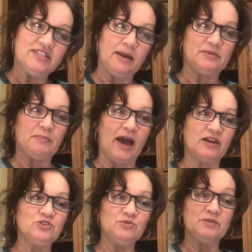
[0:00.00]
steps
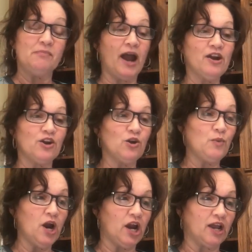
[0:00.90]
back to admire her
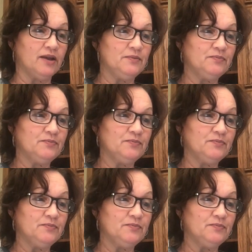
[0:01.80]
work.